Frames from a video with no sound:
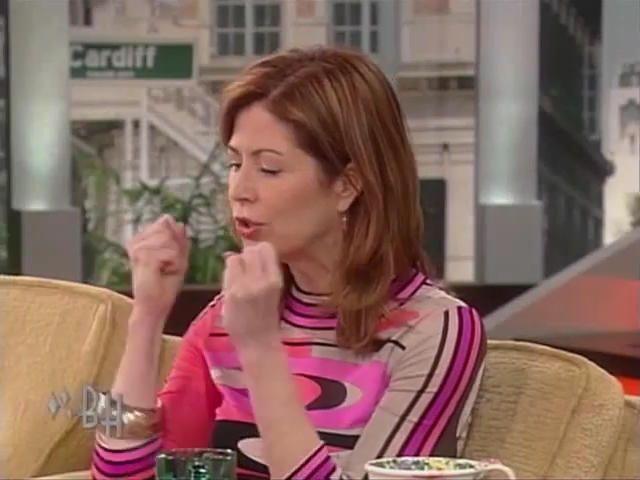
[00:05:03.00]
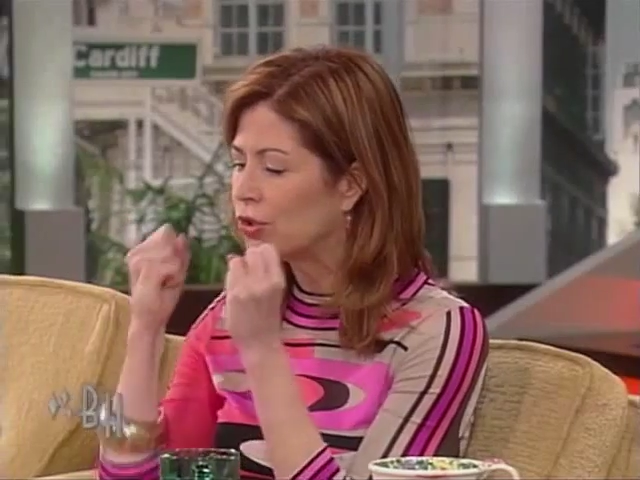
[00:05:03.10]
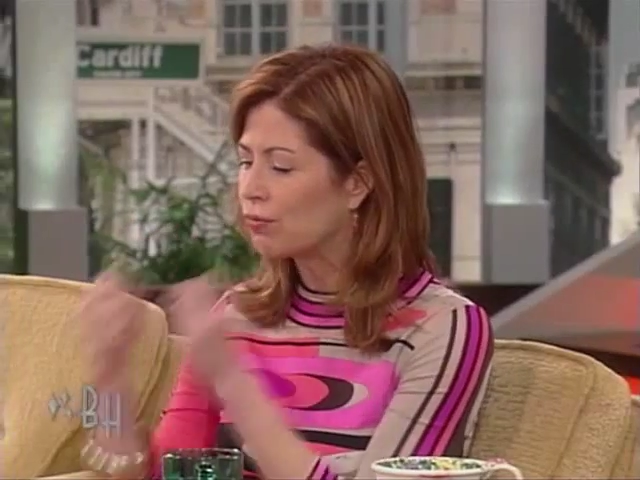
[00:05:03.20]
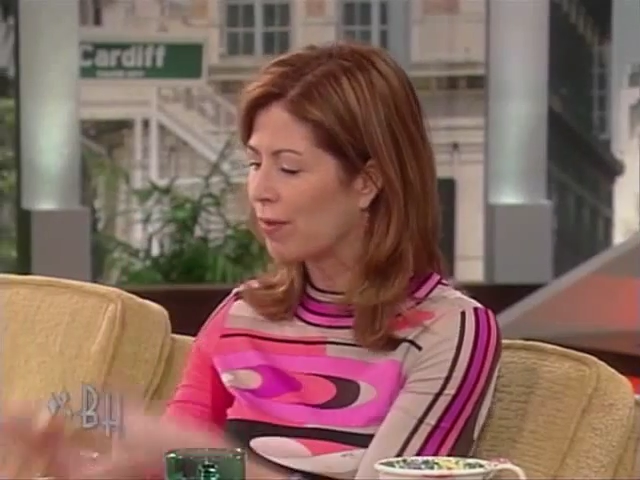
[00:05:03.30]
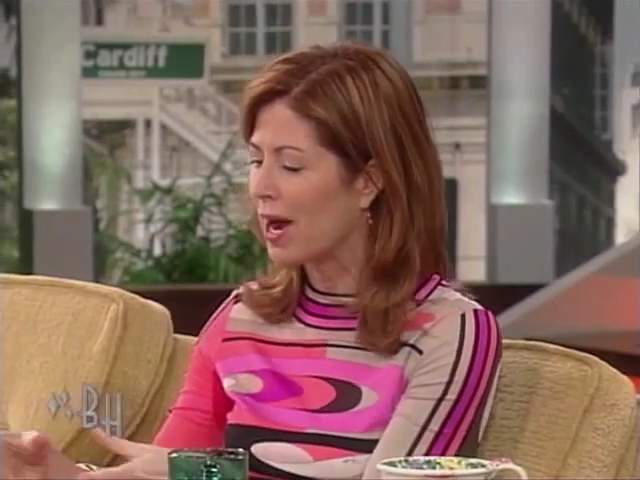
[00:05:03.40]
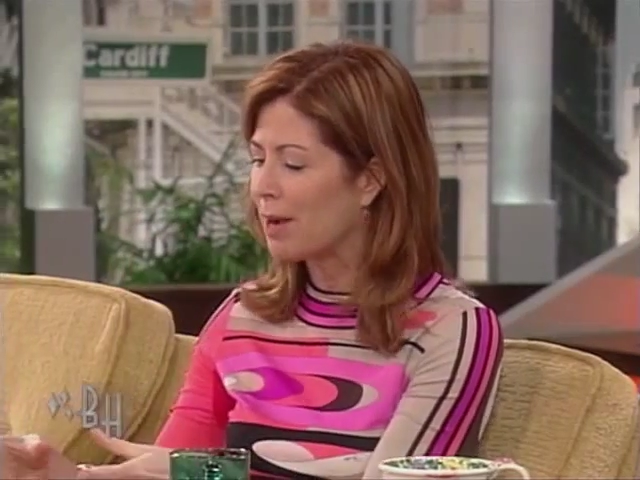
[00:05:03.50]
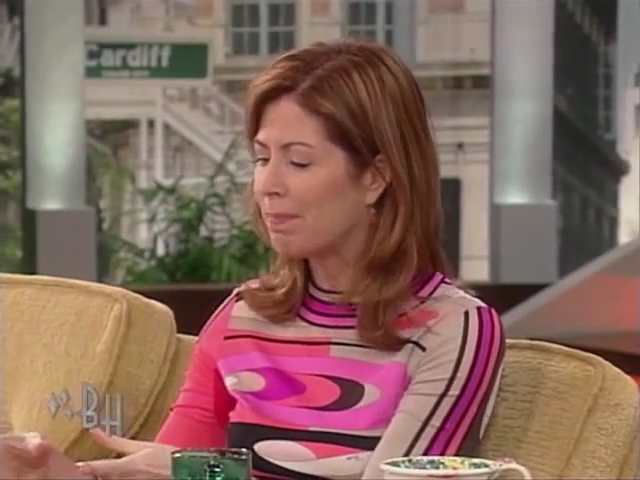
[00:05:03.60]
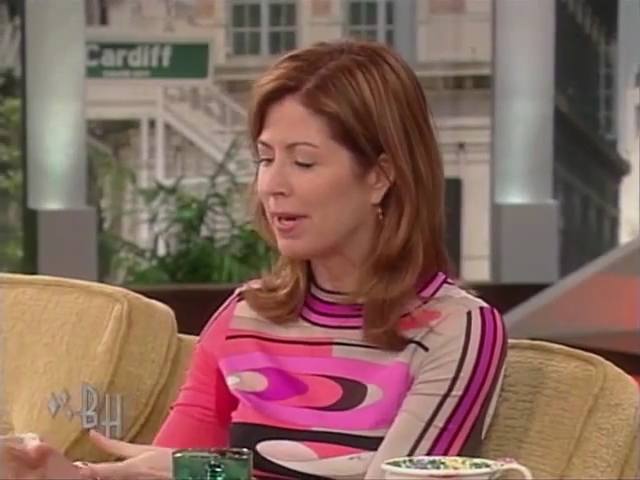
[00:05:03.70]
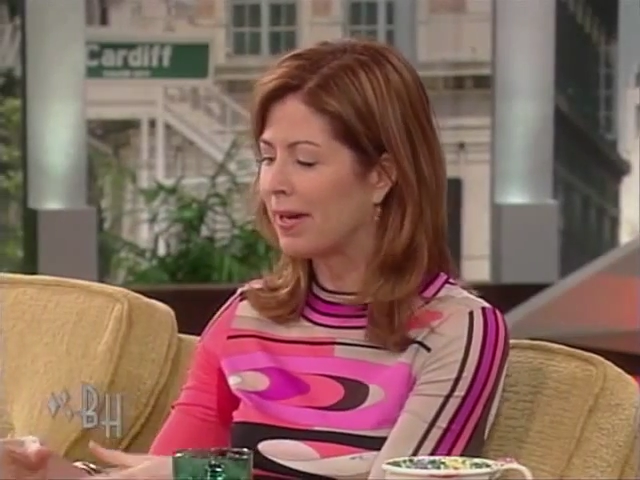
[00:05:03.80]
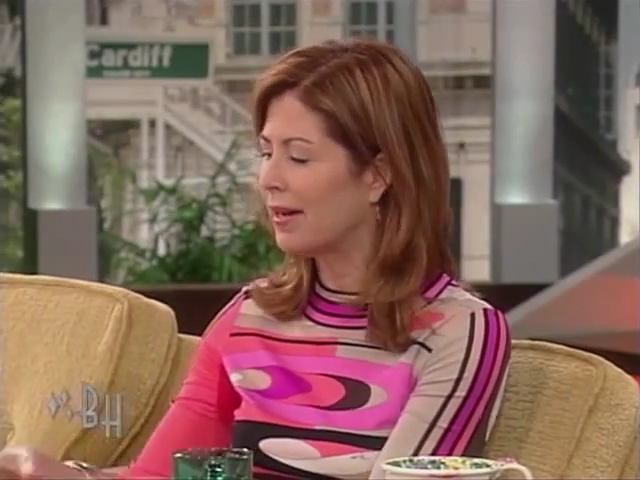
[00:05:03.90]
you
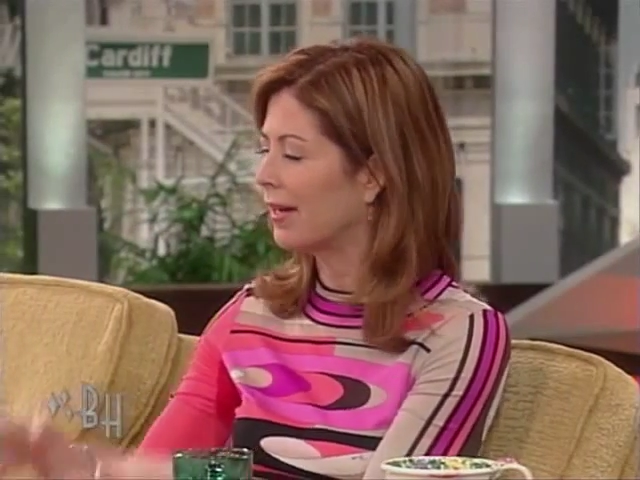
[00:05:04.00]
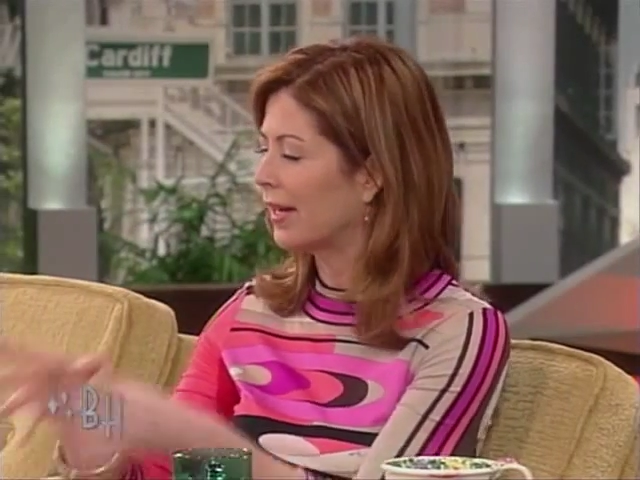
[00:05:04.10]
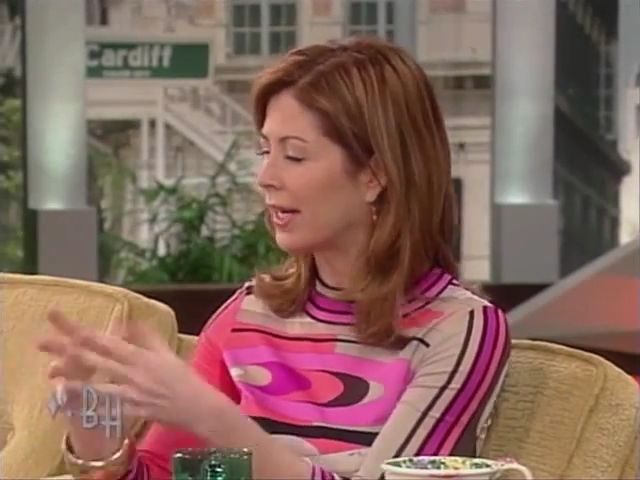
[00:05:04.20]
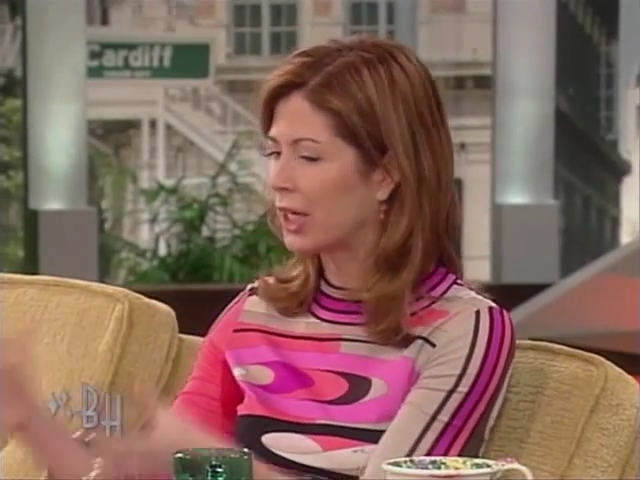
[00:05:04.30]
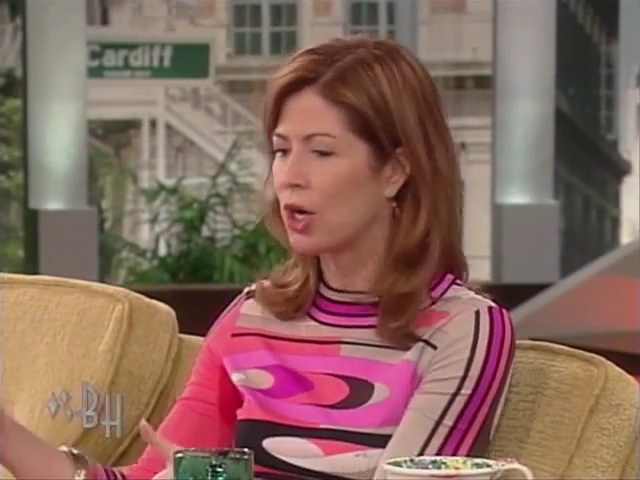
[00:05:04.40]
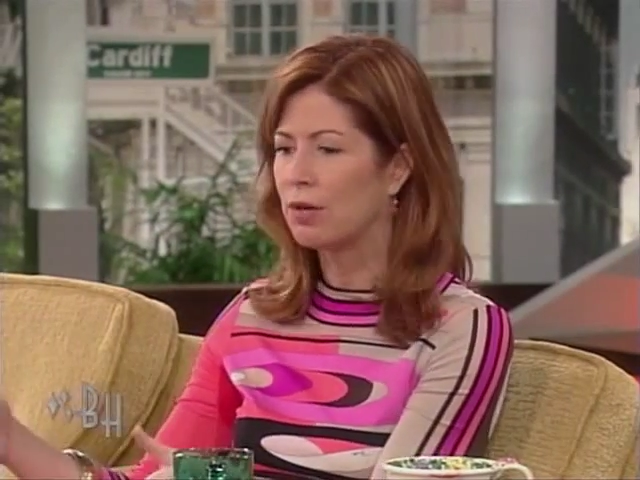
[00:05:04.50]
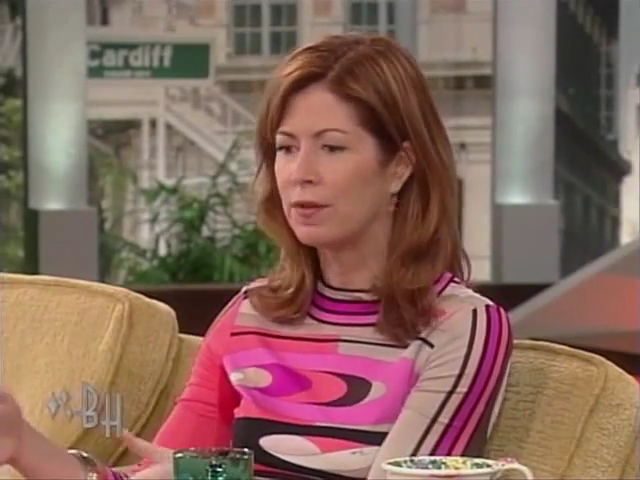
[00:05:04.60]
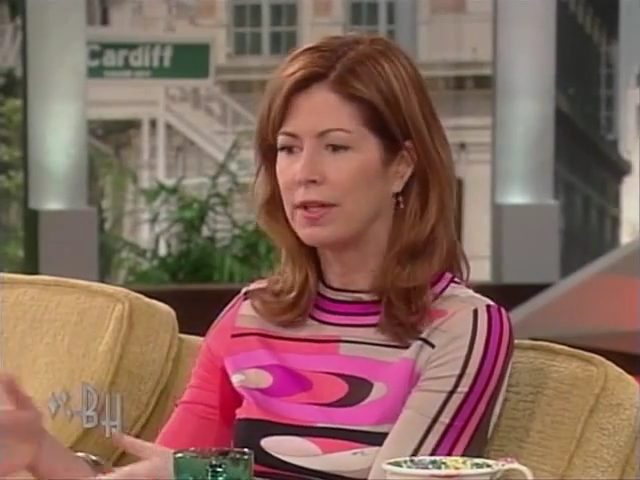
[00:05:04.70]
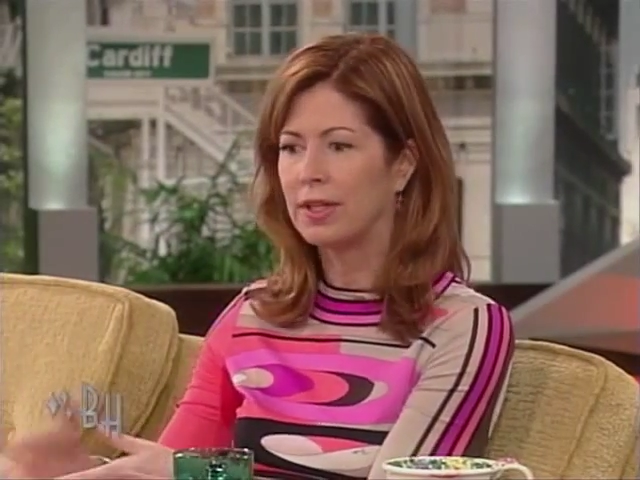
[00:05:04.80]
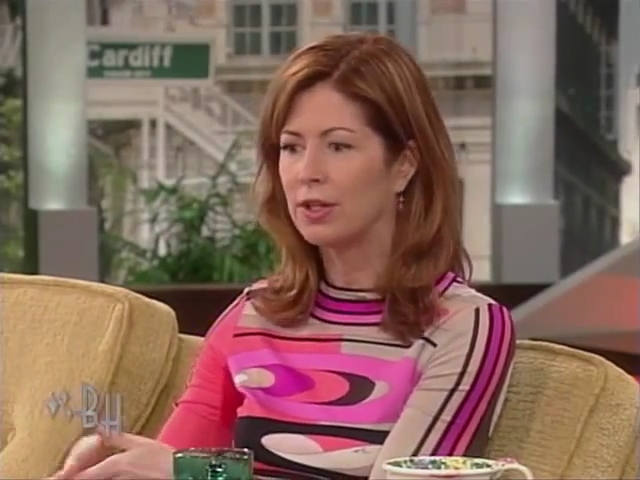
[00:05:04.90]
drop it and let go
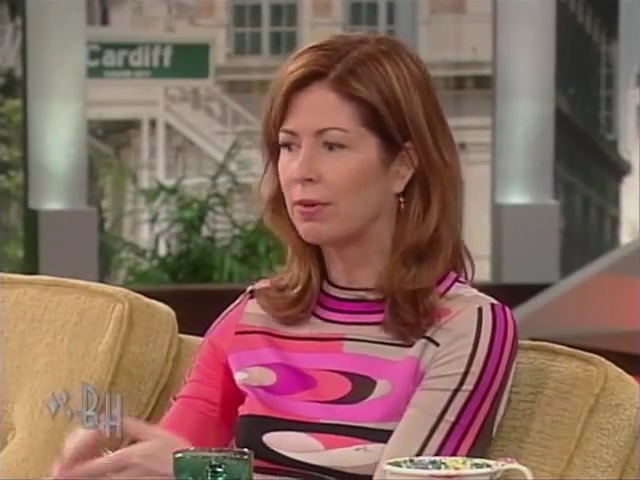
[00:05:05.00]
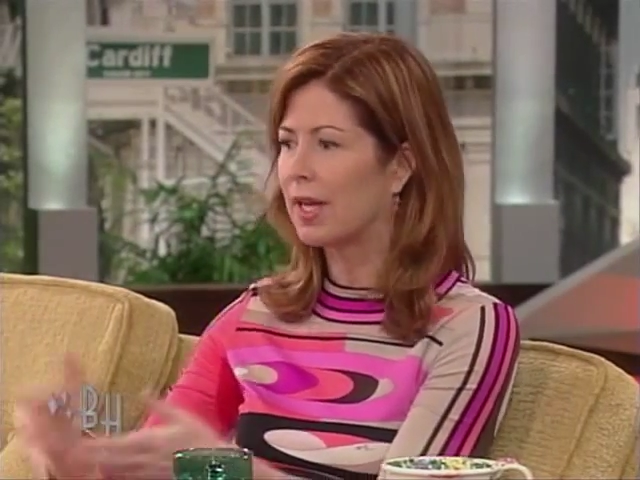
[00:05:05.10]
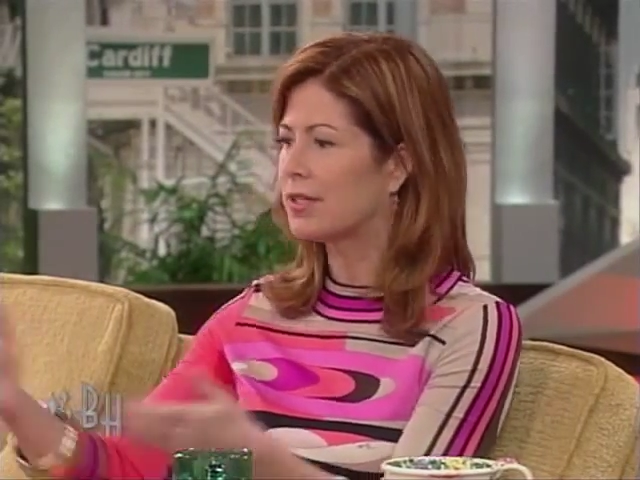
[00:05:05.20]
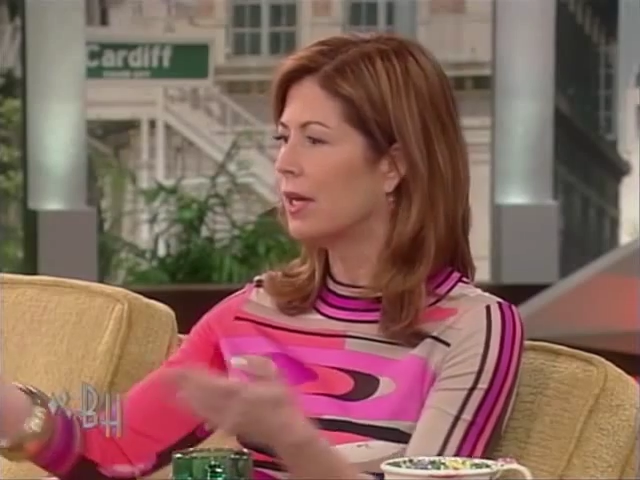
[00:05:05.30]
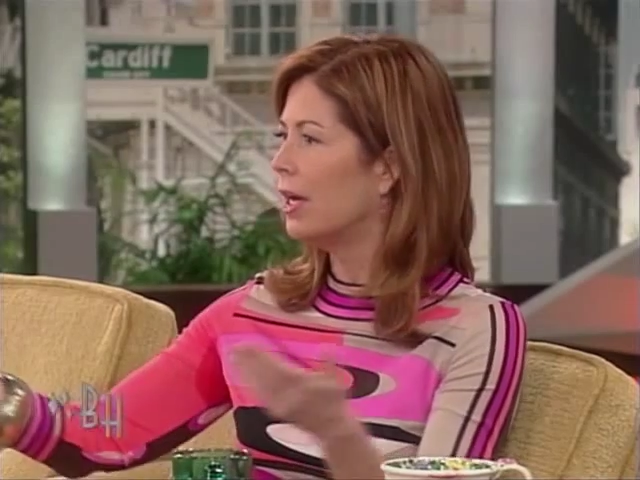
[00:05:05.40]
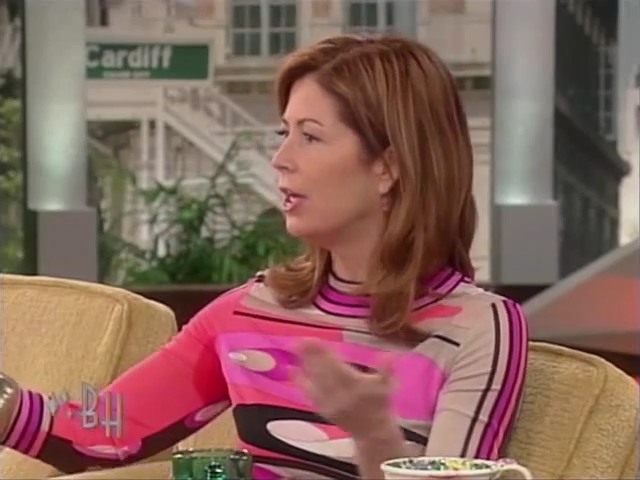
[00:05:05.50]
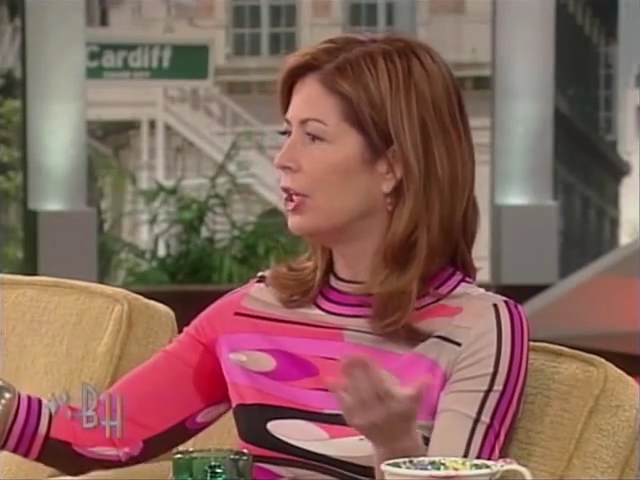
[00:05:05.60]
of it that you realize